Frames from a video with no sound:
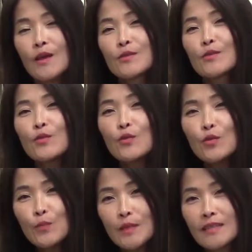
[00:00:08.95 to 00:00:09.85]
So
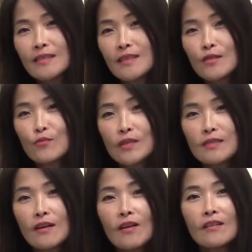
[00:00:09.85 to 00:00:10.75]
lupus is a
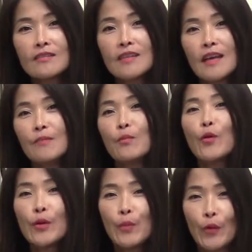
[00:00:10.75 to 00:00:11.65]
result and
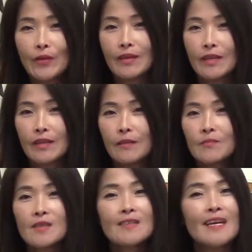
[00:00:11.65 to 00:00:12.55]
more importantly,
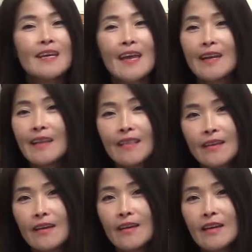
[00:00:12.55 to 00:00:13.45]
just like
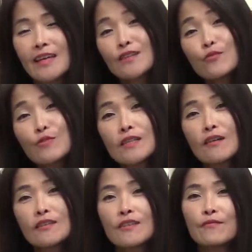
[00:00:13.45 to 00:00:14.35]
anything, it's a
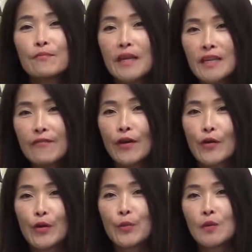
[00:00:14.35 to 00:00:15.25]
result of many
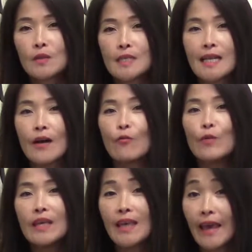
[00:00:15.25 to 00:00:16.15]
variables that
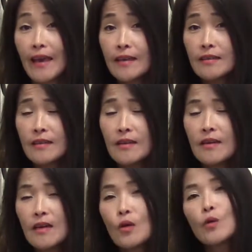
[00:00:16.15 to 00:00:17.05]
we can
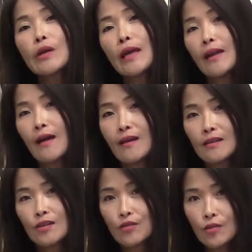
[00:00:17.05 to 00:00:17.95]
or
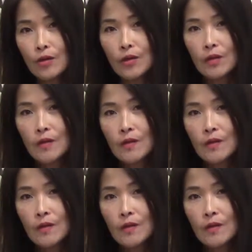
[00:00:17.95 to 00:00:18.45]
cannot control.